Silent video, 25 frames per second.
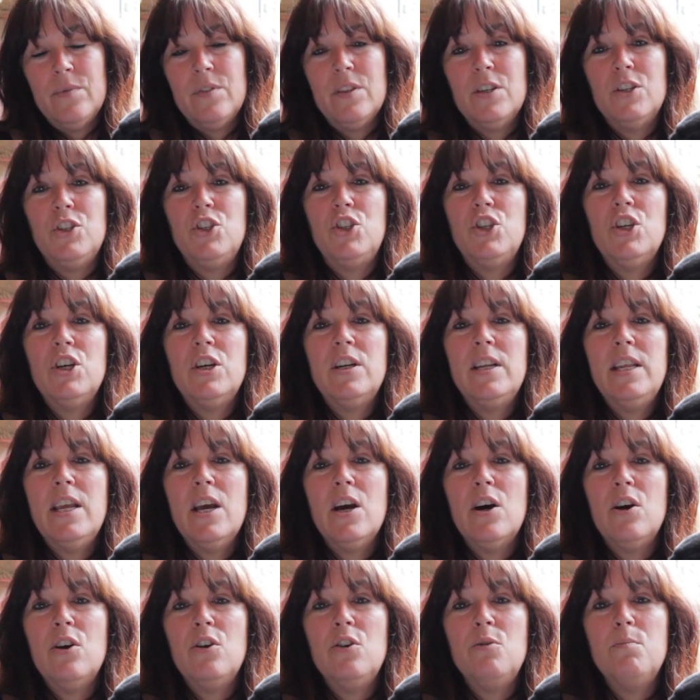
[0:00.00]
the journey
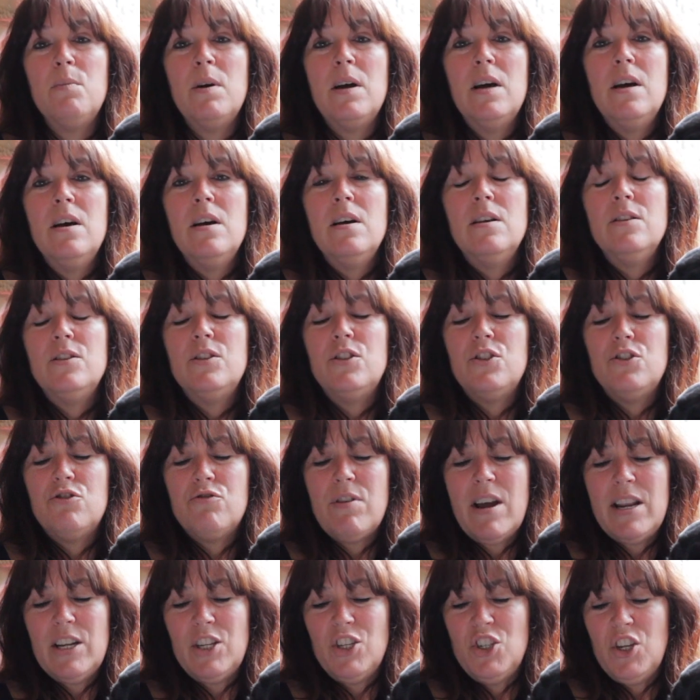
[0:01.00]
home
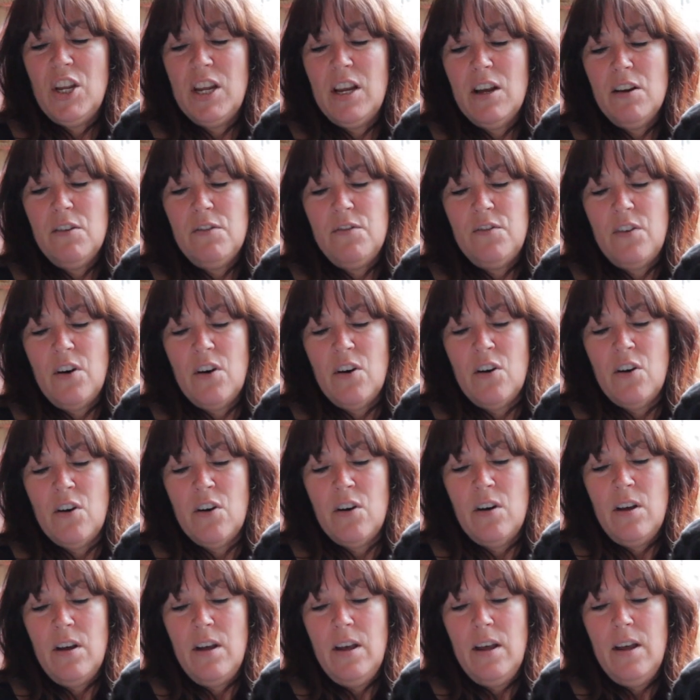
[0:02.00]
stretching
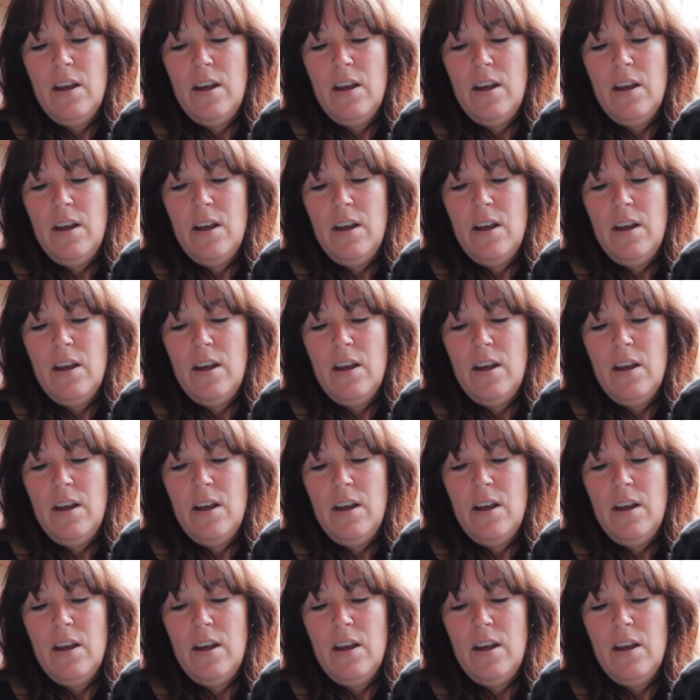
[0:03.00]
afar,